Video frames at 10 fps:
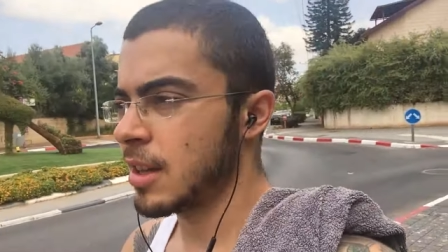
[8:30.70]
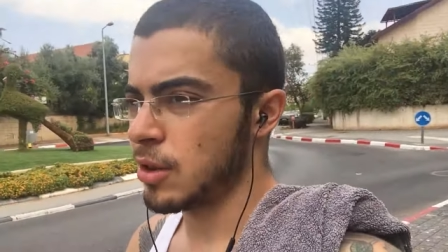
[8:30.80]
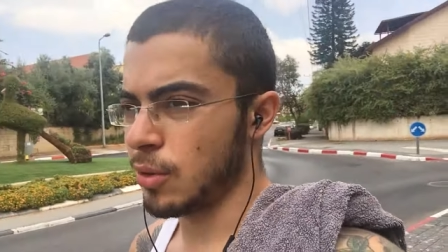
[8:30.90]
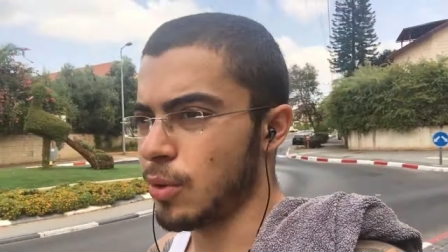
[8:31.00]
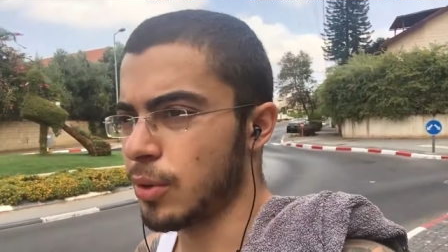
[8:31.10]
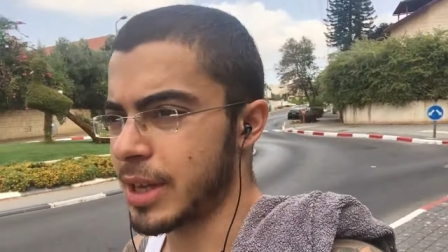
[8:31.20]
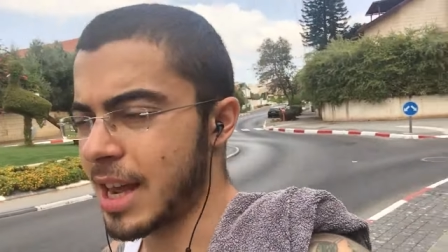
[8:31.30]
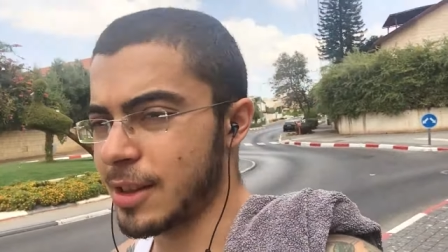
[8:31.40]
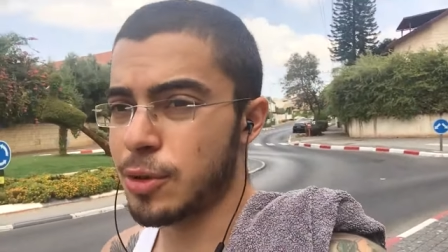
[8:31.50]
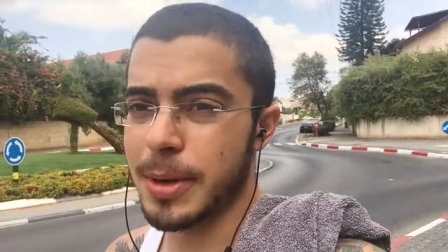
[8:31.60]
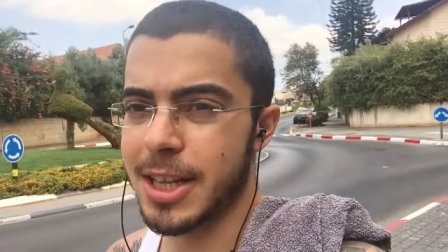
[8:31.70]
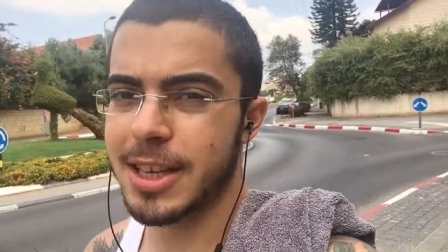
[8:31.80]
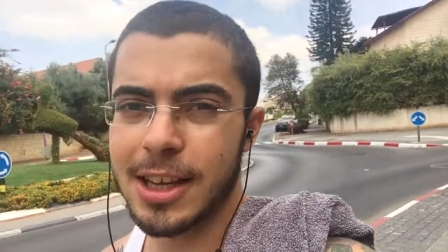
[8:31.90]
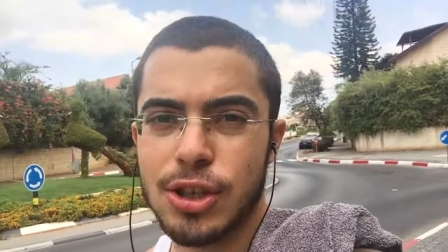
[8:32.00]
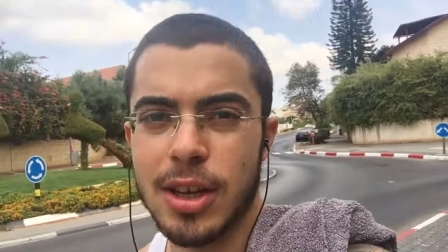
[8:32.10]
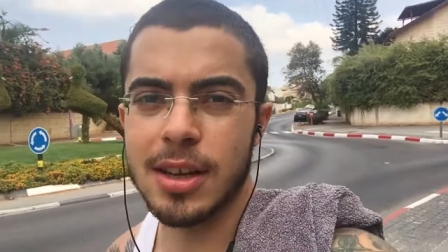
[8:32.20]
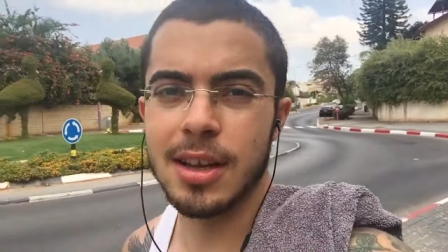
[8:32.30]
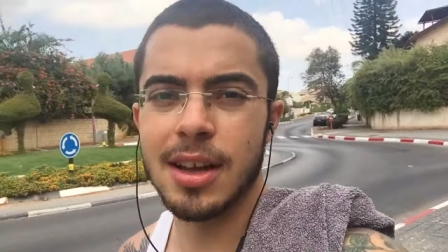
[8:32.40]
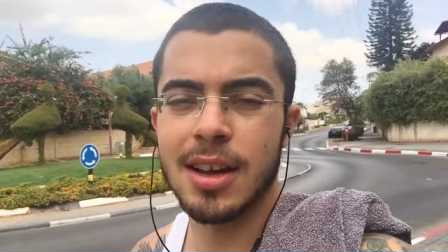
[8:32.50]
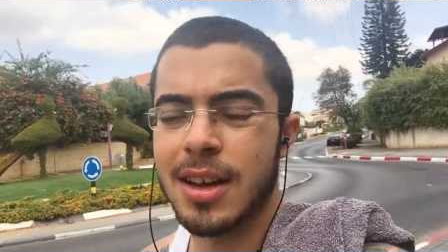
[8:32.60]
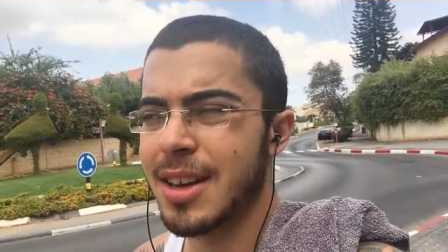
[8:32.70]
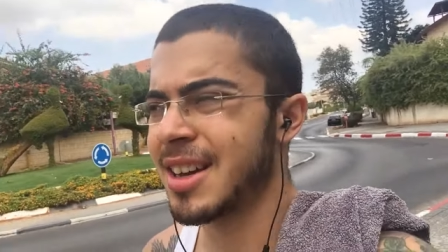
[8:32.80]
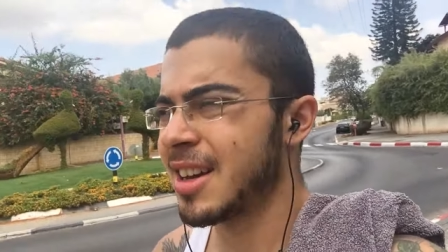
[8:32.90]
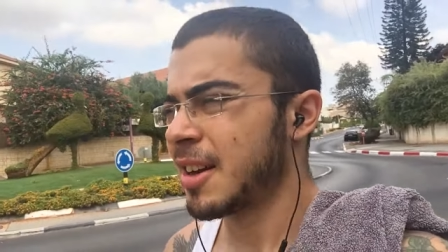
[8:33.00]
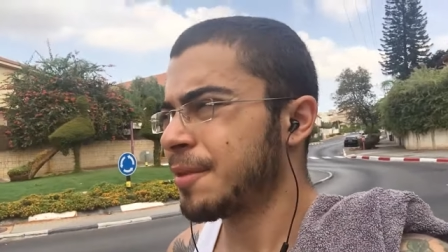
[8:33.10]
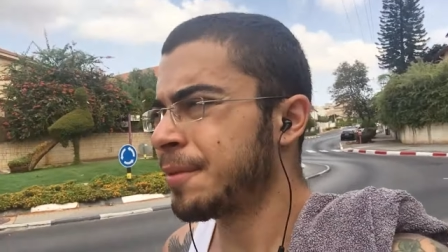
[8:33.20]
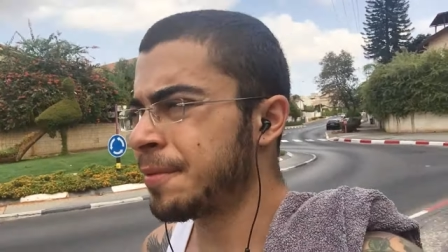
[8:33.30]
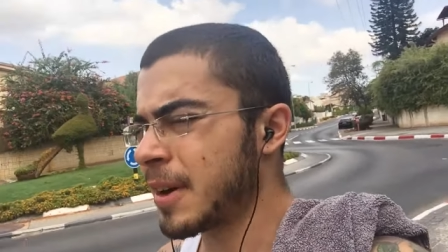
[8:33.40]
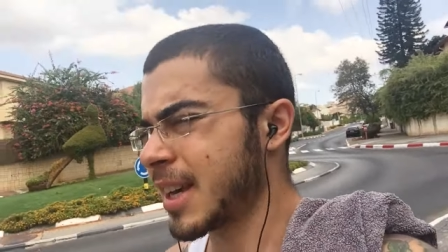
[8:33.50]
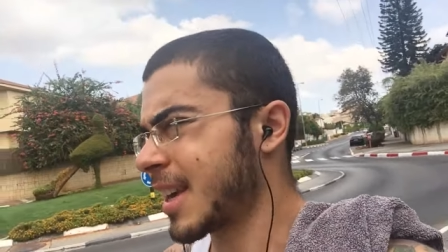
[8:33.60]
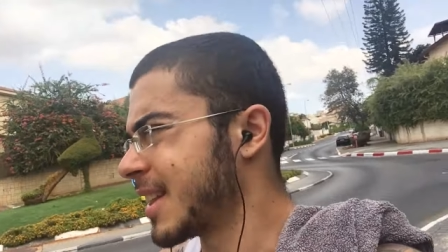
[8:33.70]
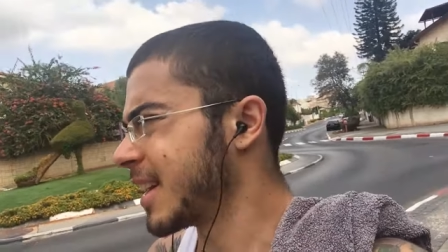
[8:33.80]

you're getting into meditation. Fuck it,